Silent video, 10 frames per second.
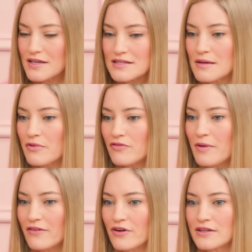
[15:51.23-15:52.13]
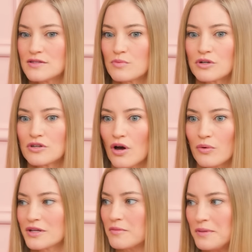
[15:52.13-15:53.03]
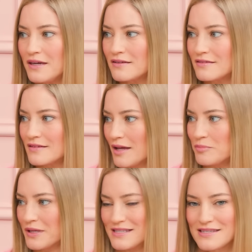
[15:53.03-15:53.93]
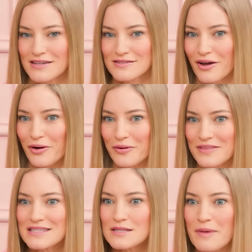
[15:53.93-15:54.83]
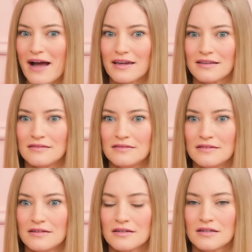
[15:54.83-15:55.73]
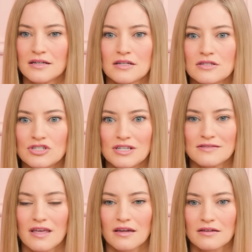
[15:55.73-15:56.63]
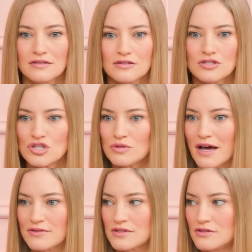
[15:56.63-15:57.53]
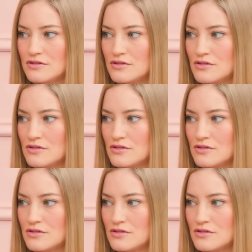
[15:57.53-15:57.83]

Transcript: Some of my friends would go and compete and play CS:GO, and this is back in like 2000